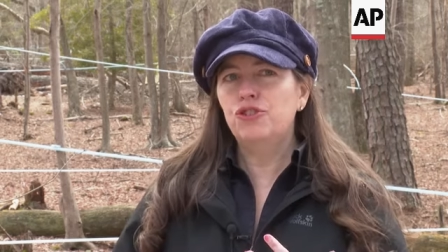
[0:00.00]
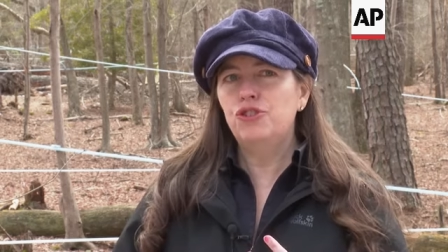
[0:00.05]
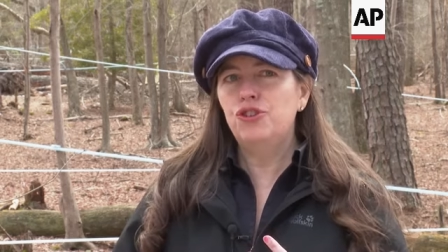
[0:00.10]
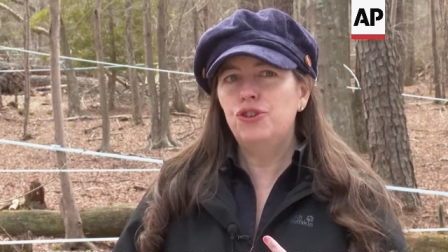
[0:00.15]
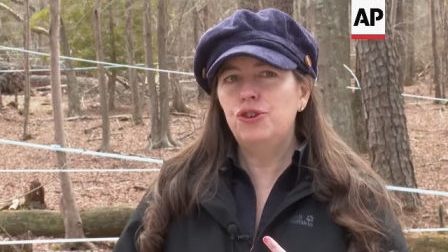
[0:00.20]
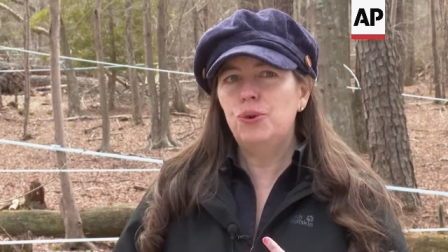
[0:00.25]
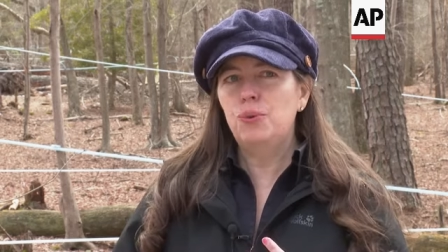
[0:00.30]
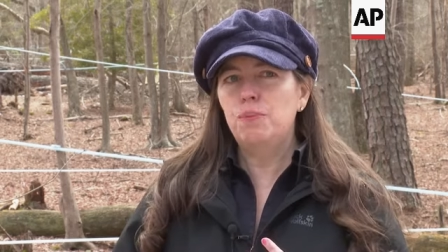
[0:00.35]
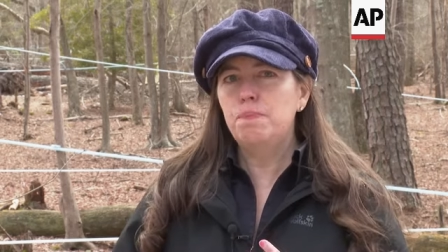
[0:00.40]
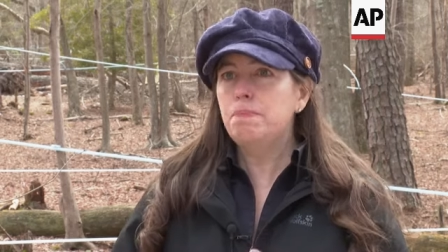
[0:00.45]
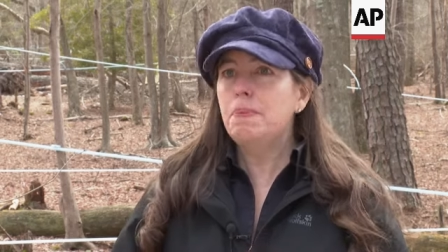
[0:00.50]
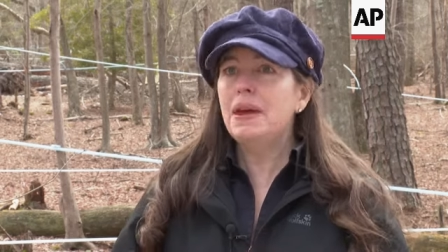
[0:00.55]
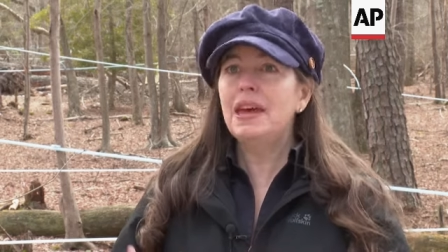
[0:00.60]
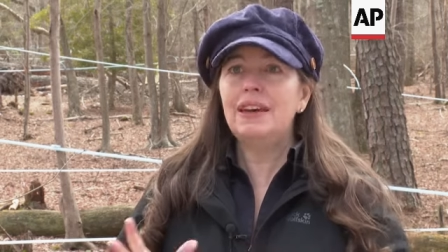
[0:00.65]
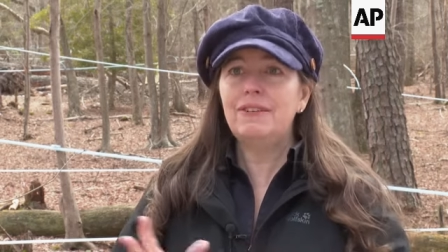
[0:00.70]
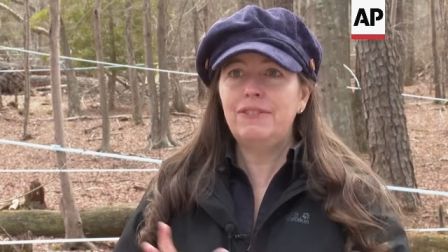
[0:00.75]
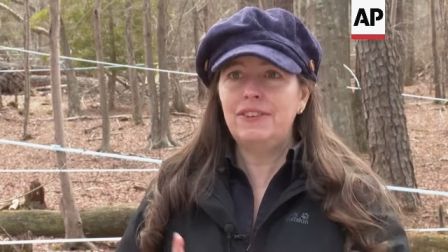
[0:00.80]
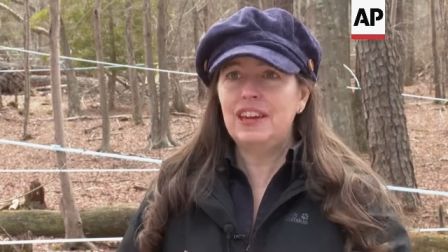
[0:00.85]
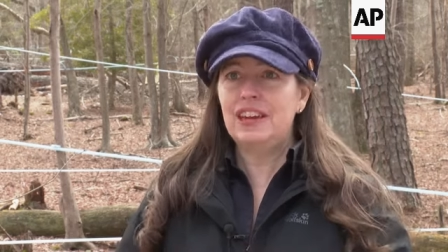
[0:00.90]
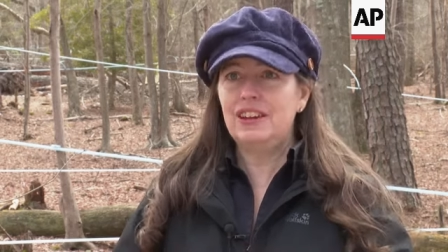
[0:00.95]
to
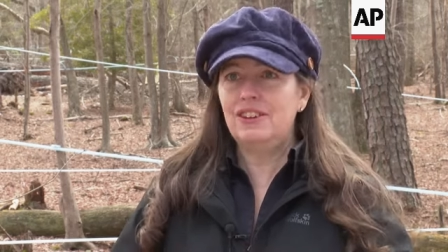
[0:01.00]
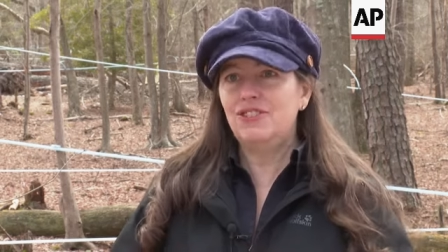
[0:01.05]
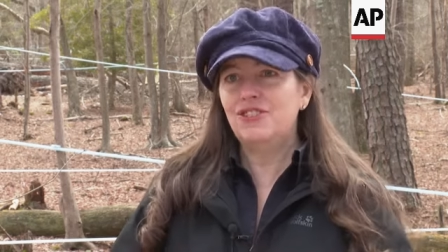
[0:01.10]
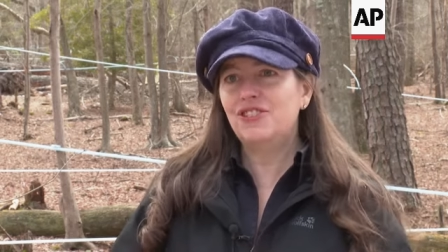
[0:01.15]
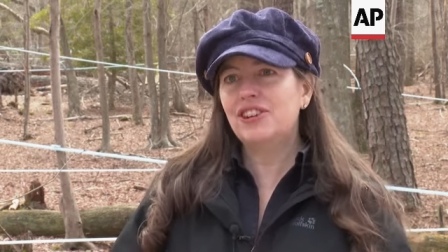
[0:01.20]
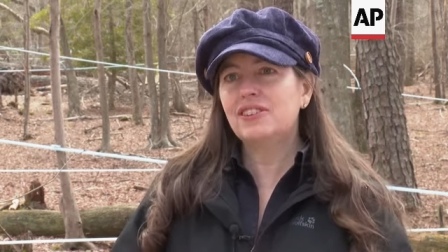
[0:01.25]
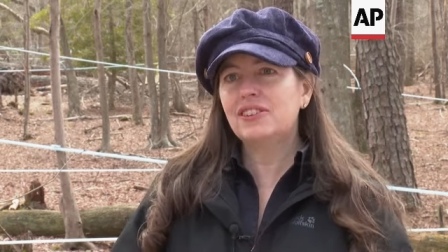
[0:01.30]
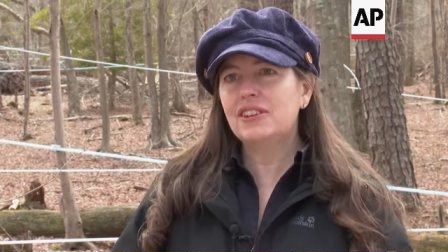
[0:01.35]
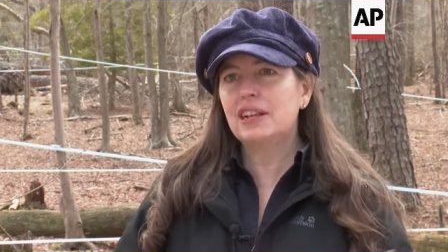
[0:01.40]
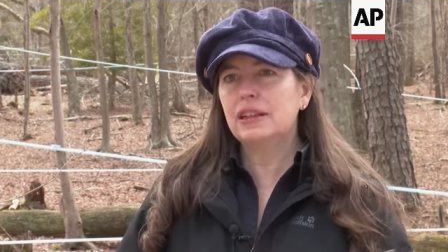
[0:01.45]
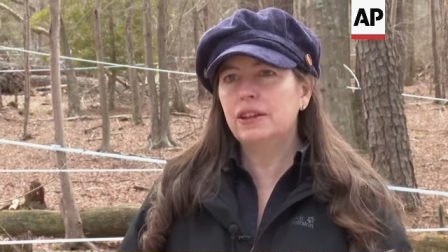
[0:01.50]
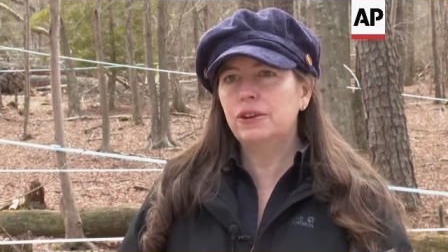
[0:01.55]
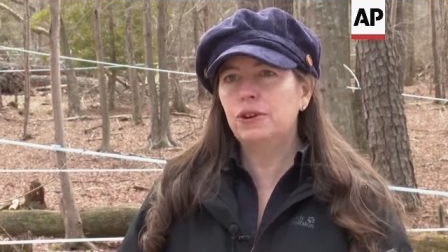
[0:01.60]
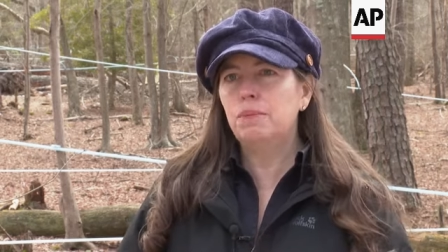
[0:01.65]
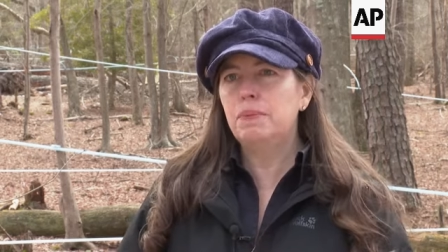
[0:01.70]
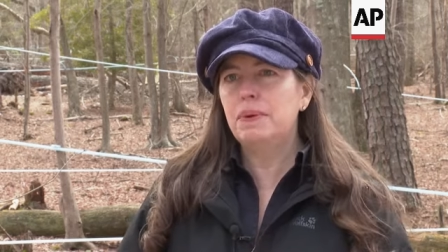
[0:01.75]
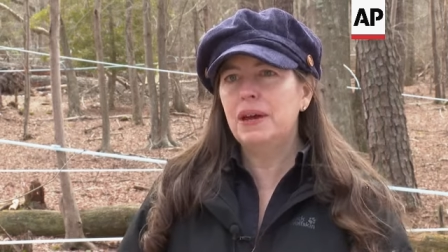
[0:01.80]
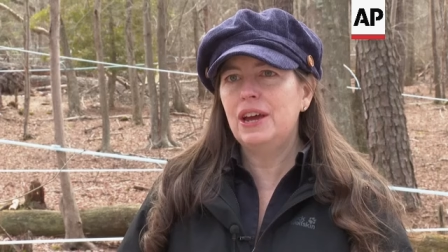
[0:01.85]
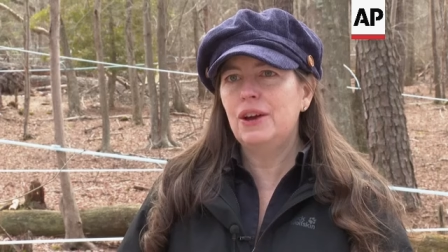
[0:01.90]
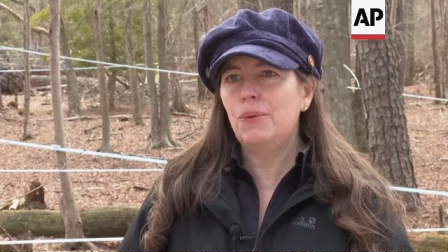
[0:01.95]
pivot just a little
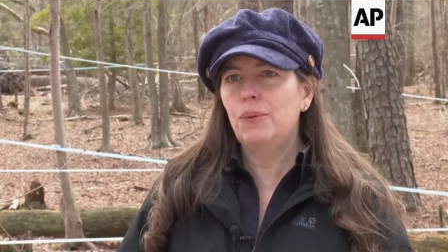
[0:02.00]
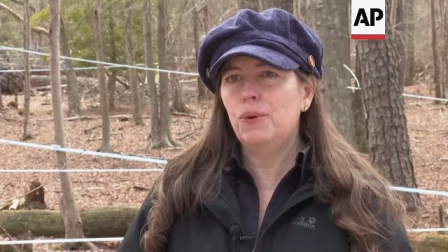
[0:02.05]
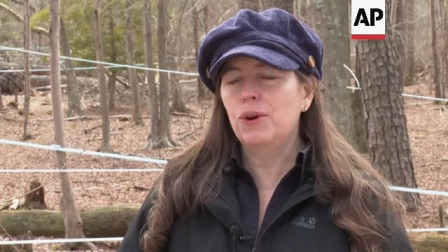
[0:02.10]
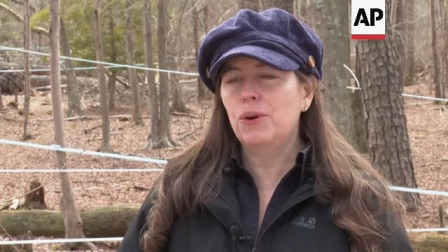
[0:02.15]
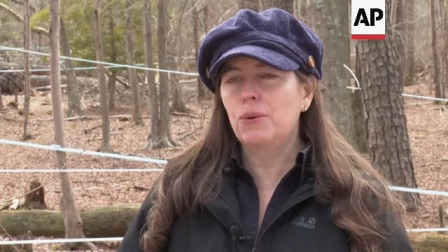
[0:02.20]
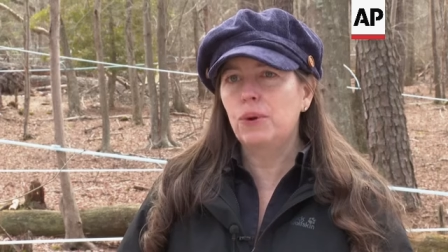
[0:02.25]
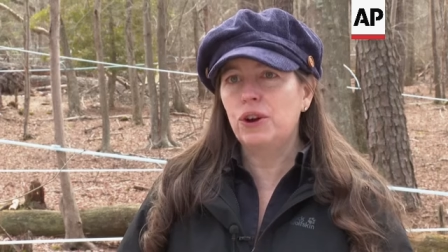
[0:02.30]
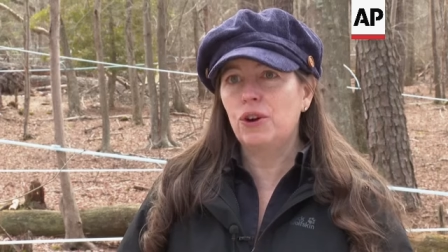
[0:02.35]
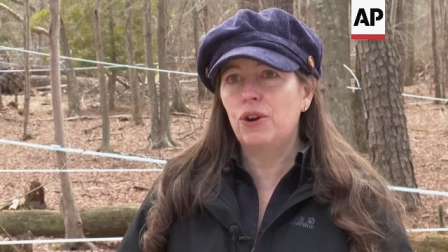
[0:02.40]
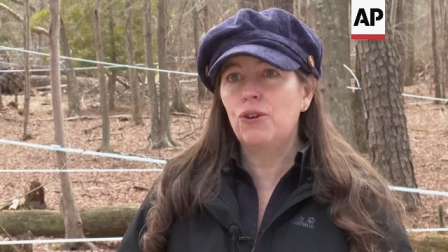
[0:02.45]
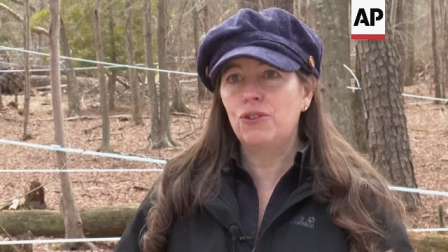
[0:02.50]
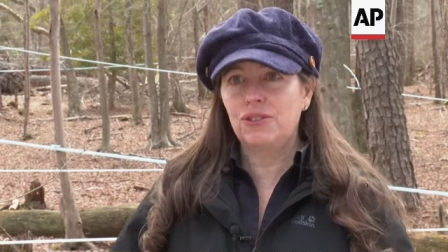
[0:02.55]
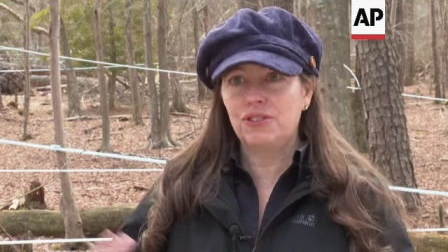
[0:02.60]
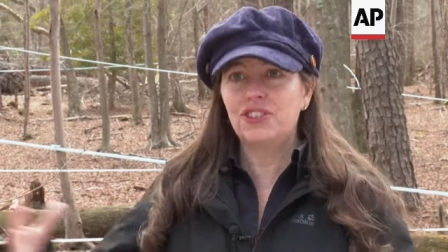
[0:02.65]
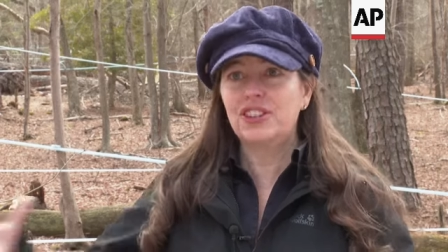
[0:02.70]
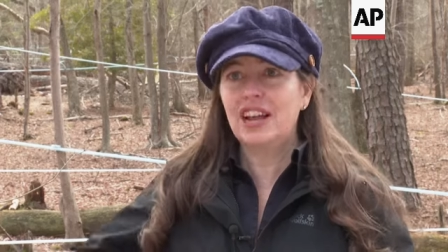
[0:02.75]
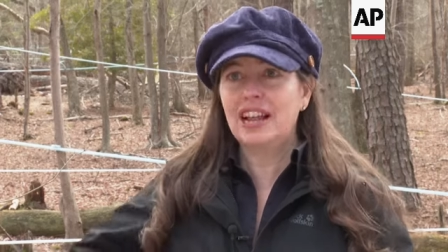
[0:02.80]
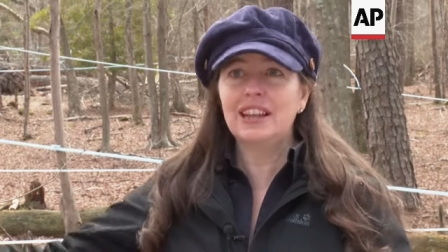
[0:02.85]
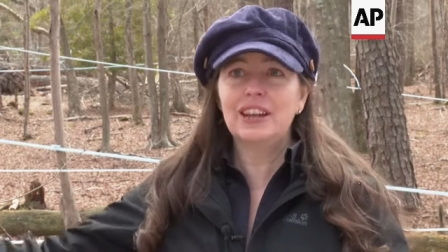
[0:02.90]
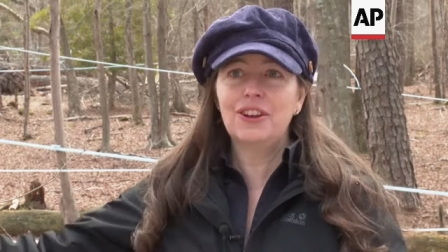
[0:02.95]
bit where we are
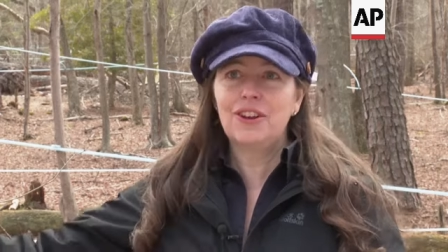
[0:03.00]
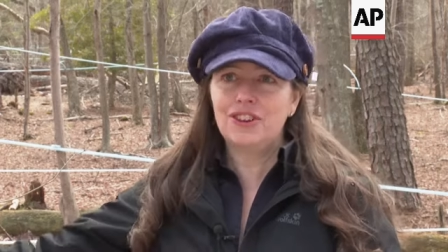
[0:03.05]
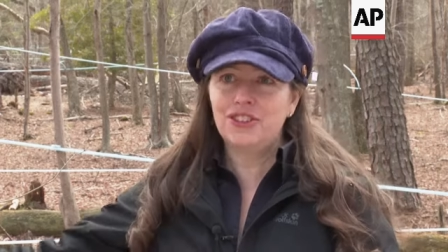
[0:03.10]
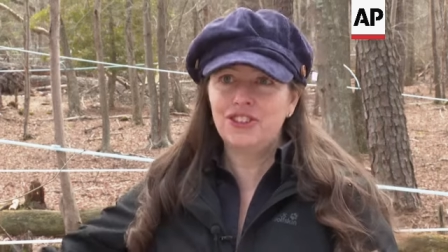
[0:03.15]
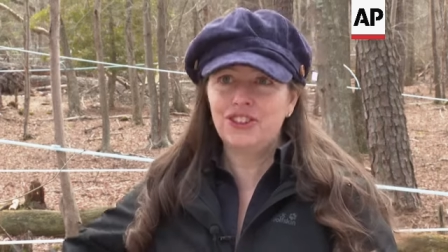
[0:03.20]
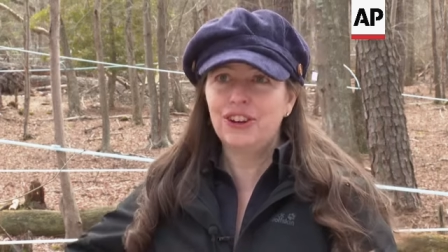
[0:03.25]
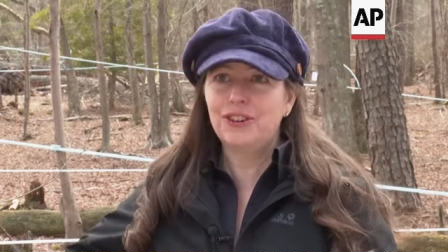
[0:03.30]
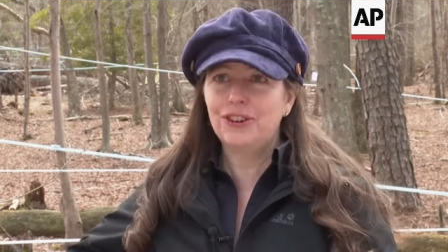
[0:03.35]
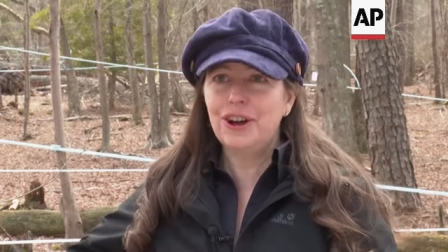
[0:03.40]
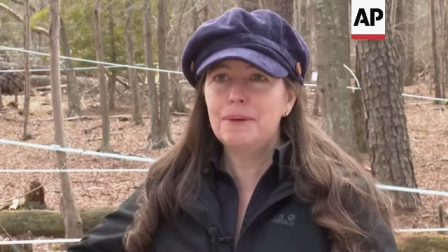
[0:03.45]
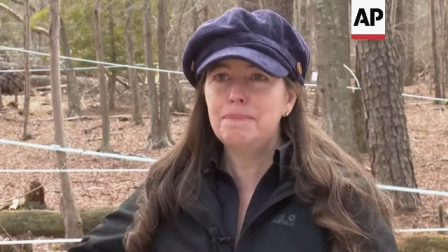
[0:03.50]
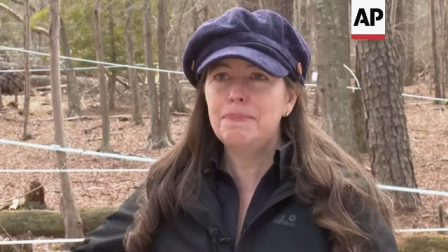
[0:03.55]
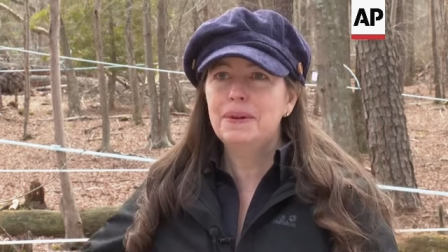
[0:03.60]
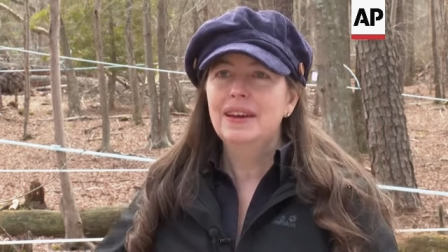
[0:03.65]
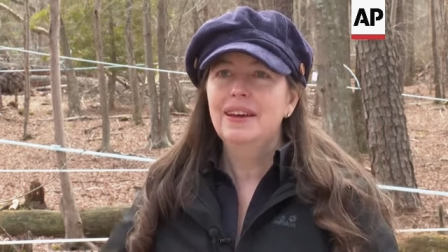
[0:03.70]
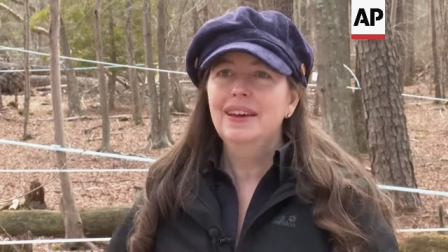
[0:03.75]
selling our syrup,